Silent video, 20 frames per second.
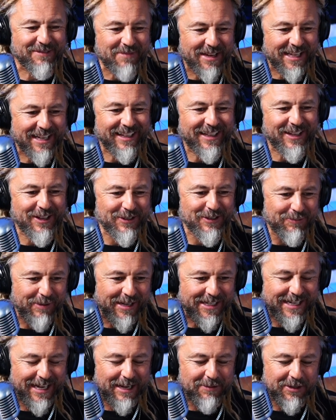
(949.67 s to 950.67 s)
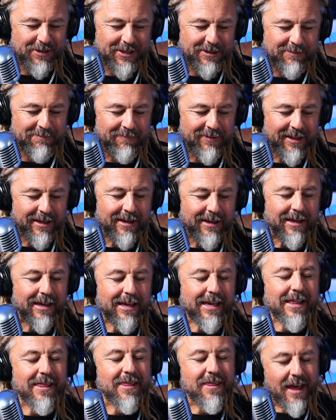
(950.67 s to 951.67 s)
meaning that you spend time with him,
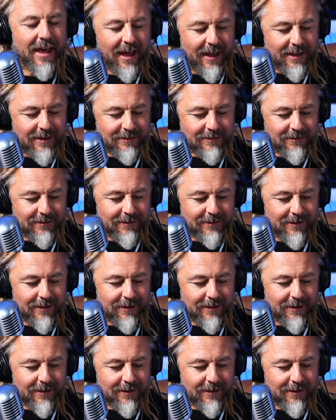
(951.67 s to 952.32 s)
then